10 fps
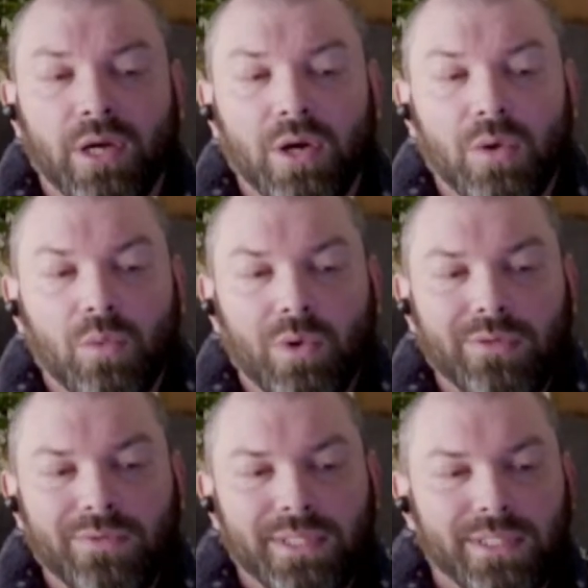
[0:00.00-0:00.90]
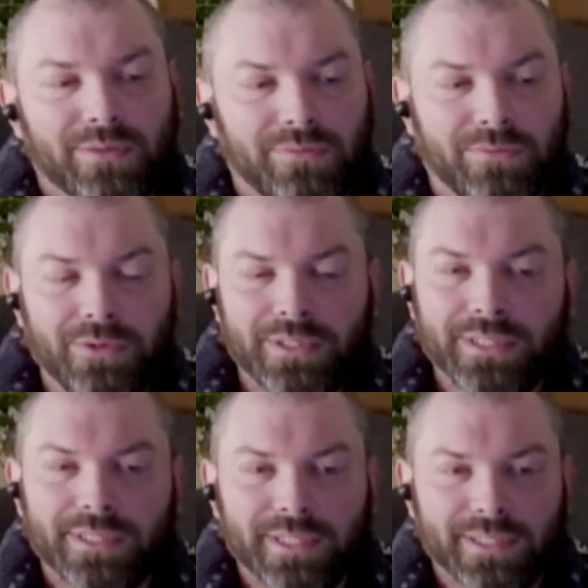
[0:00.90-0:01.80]
One of the
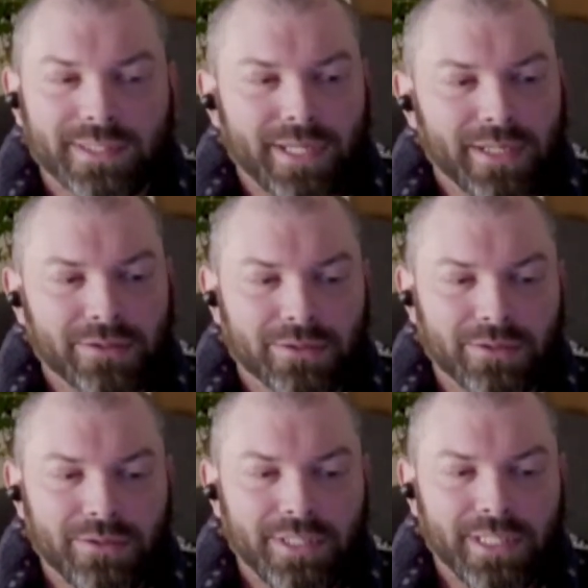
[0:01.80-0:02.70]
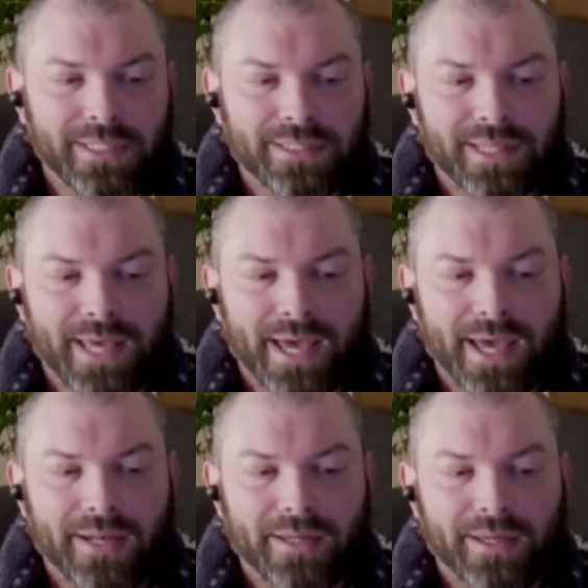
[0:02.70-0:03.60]
unfortunate things that I learned is
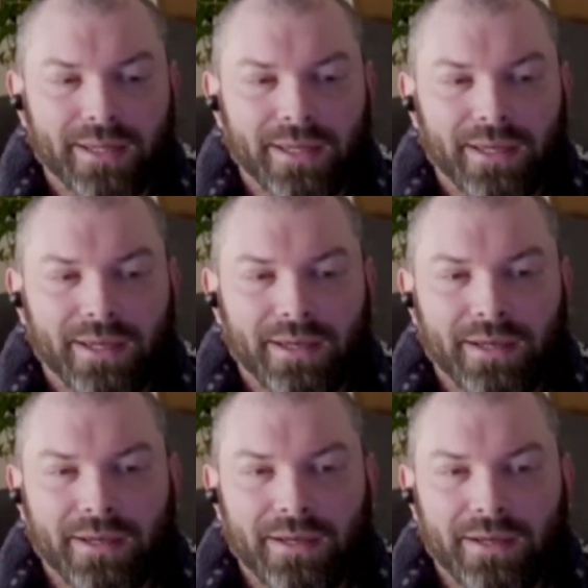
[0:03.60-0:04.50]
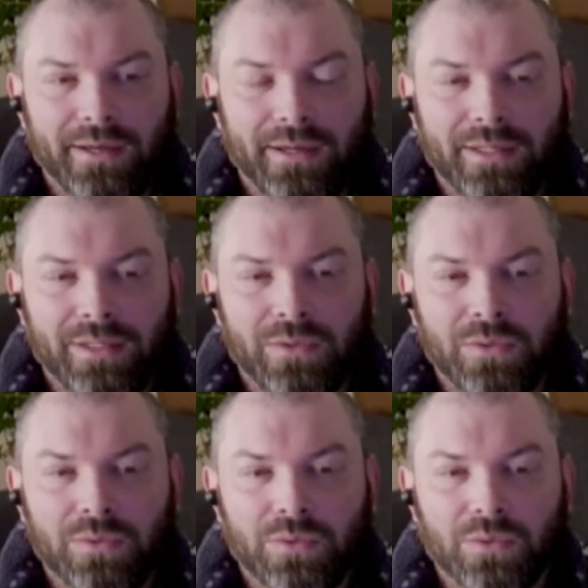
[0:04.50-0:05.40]
that
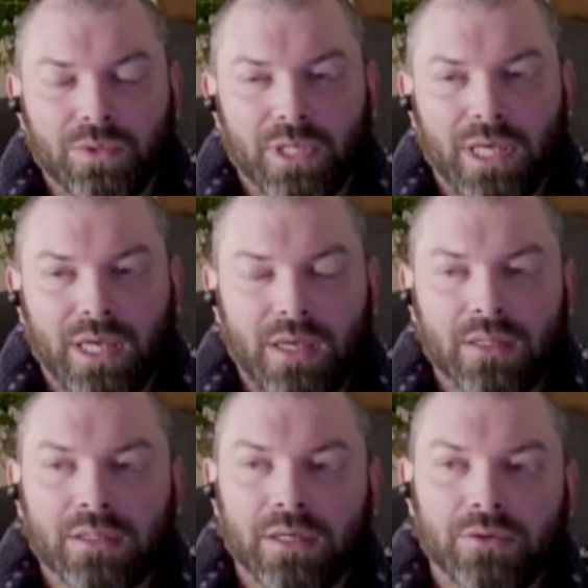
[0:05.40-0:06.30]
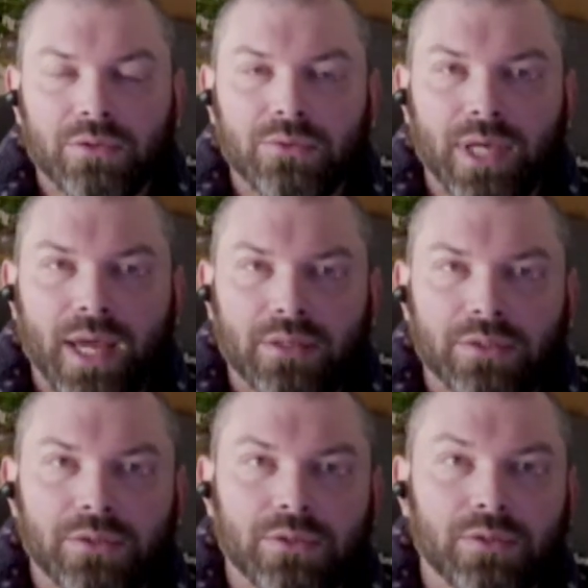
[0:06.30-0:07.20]
you can't layer 2
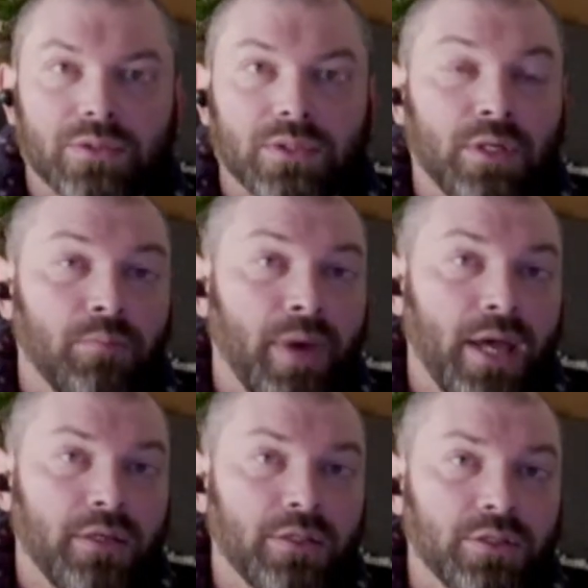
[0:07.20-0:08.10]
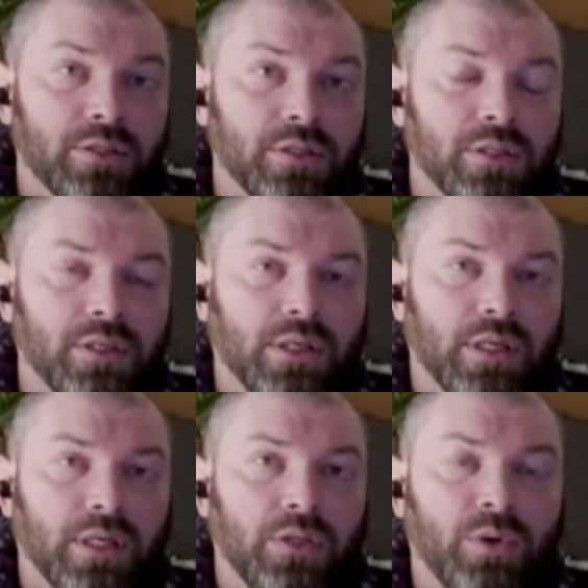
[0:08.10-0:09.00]
textures in a mesh.
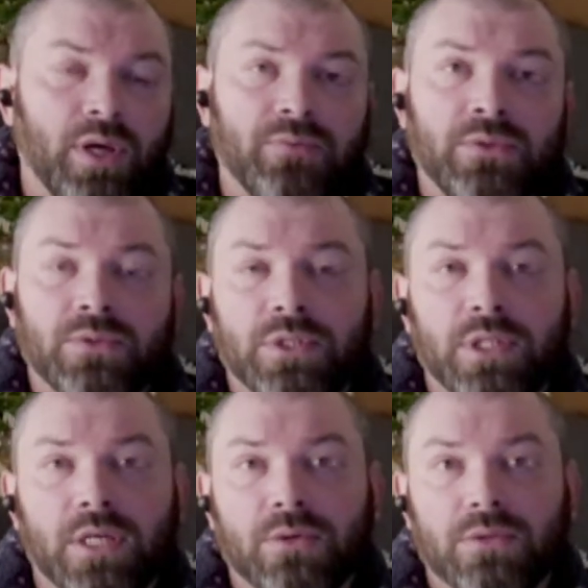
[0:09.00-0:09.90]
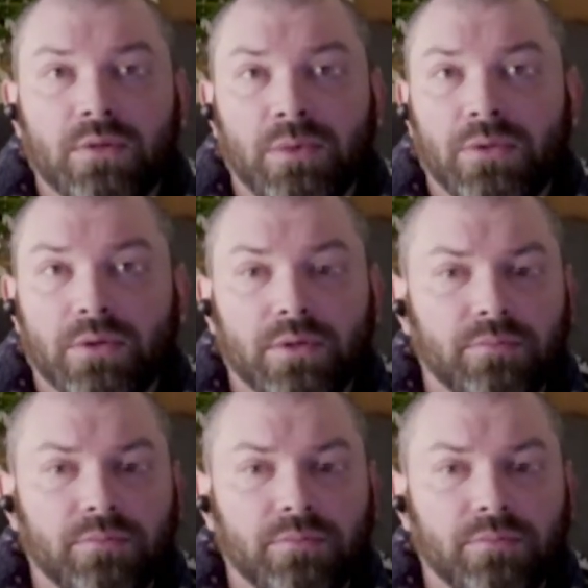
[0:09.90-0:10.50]
You have to use a shade or some other